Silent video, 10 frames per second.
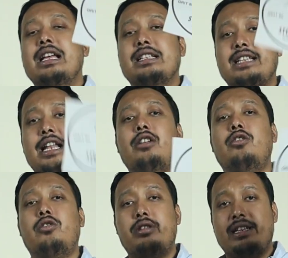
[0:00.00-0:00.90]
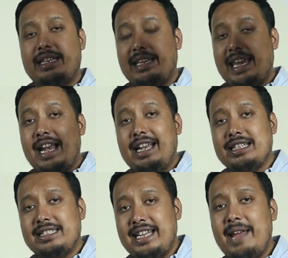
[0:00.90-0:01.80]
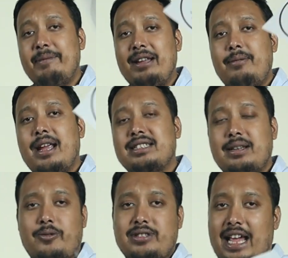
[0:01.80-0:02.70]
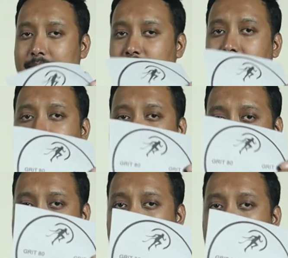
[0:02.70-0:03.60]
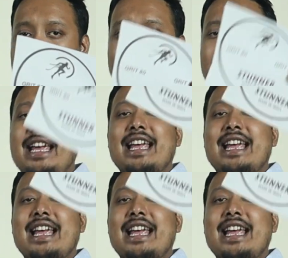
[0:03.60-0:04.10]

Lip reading: take the same image. Suppose I am doing it this image,